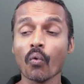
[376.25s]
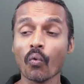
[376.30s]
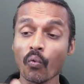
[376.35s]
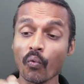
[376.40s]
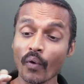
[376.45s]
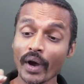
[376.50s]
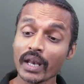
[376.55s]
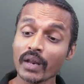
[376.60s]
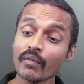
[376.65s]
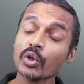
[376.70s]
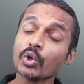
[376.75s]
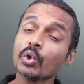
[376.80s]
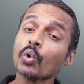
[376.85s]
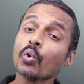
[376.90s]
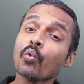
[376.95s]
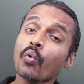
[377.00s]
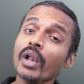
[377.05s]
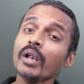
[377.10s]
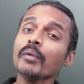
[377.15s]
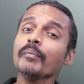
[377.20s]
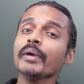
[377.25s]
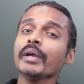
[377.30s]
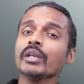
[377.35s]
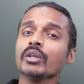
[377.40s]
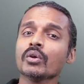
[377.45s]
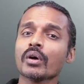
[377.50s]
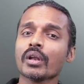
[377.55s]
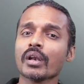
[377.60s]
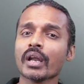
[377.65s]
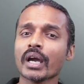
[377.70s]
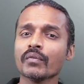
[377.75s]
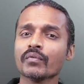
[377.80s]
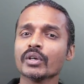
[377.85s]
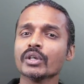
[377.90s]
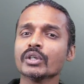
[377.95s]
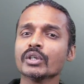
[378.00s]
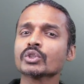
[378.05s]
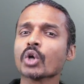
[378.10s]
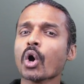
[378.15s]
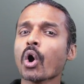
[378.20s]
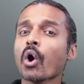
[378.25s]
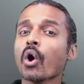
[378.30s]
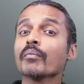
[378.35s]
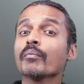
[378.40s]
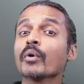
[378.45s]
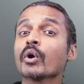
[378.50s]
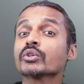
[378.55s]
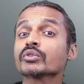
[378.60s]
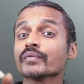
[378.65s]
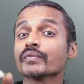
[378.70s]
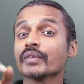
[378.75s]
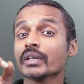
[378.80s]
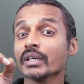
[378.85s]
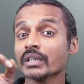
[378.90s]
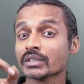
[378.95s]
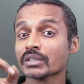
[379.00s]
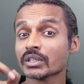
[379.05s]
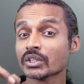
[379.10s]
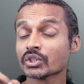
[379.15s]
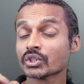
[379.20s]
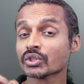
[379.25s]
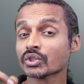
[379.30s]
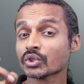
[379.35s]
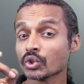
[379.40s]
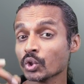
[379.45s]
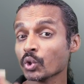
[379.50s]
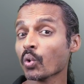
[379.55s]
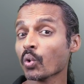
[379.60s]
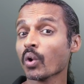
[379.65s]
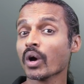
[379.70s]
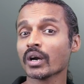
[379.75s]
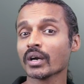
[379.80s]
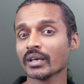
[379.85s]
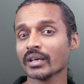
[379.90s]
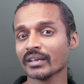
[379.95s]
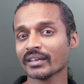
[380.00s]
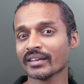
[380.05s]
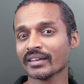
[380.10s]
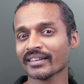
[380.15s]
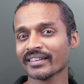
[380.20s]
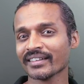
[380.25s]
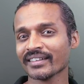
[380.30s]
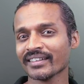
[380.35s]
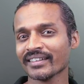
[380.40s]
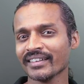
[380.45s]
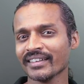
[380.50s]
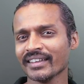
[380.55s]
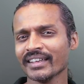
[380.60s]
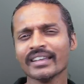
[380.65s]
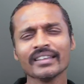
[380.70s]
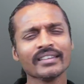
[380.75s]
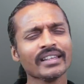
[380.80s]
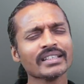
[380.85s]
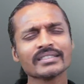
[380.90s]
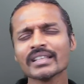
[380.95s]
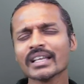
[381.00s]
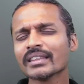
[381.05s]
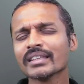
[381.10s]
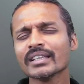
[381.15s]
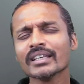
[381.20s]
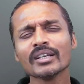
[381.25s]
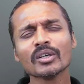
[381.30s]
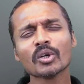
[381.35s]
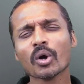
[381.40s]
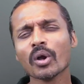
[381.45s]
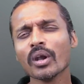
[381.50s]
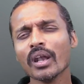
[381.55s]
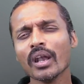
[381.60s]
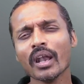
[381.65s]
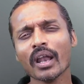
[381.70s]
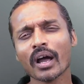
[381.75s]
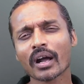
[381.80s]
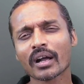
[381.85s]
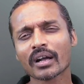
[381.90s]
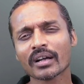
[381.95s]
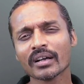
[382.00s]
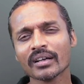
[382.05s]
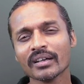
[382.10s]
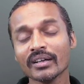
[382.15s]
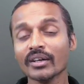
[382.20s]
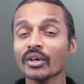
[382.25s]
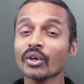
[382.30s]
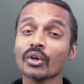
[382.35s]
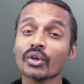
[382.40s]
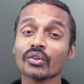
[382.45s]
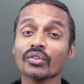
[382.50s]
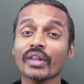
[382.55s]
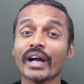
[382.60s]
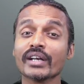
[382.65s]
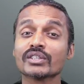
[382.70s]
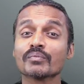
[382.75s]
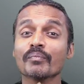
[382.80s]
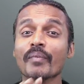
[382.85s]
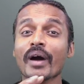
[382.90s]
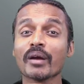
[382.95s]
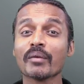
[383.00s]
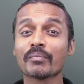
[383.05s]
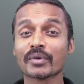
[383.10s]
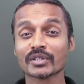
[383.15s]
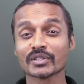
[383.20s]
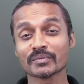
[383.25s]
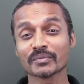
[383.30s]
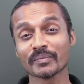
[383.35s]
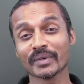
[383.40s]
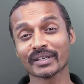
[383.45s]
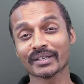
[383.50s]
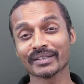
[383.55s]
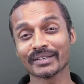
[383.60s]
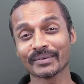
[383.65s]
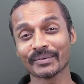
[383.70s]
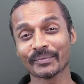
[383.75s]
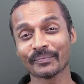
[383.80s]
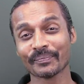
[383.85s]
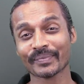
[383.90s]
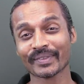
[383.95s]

Wherever you will be in your life is all because of the decisions you are taking. There's nothing called luck. That's my perspective.